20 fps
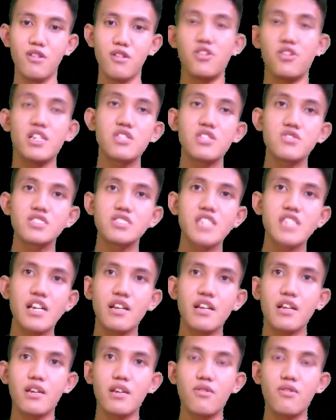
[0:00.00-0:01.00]
So in order to
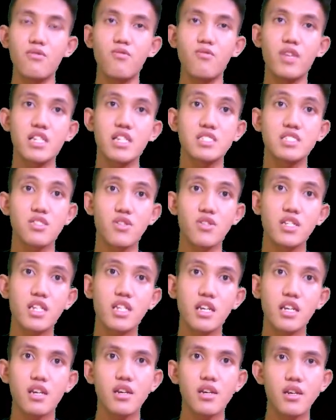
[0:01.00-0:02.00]
start, what is
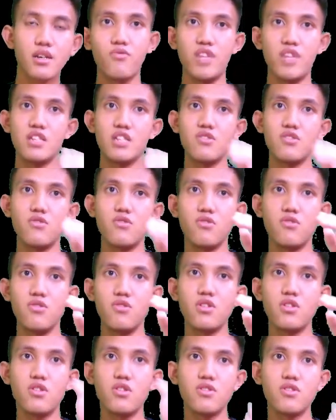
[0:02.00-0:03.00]
logic? We need to
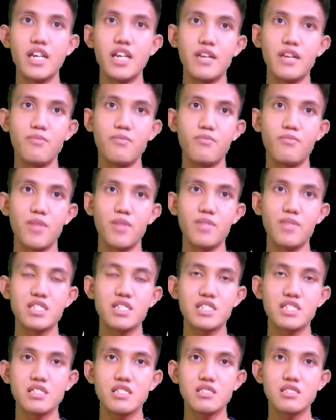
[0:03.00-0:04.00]
know that
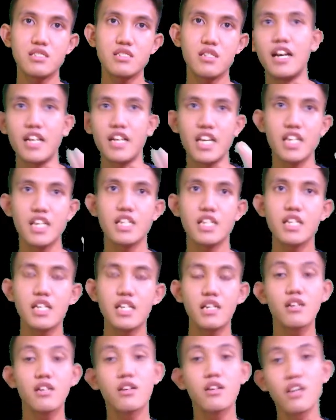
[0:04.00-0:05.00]
premises are
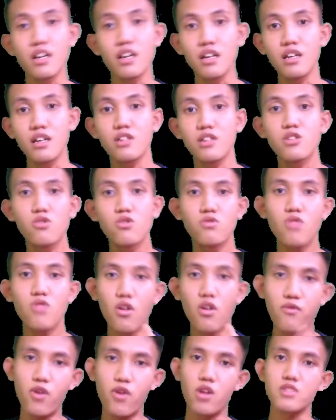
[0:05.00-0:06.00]
either
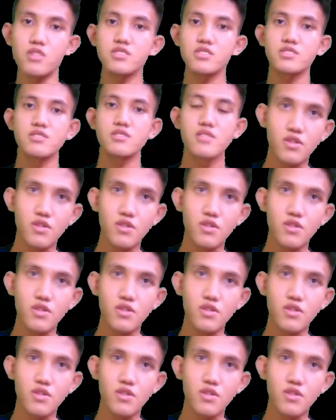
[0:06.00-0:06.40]
true or false.